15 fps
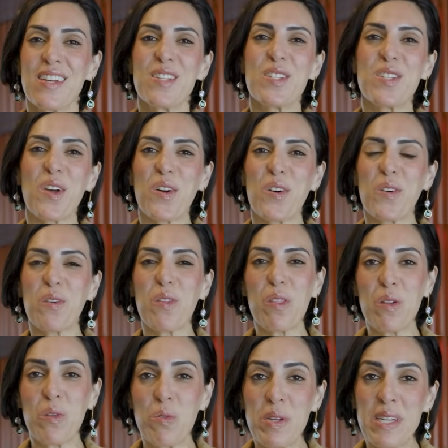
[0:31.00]
So
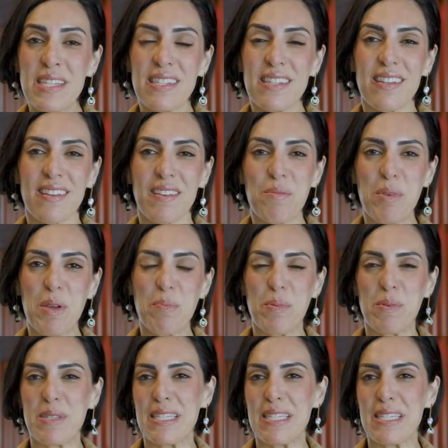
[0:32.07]
the reason people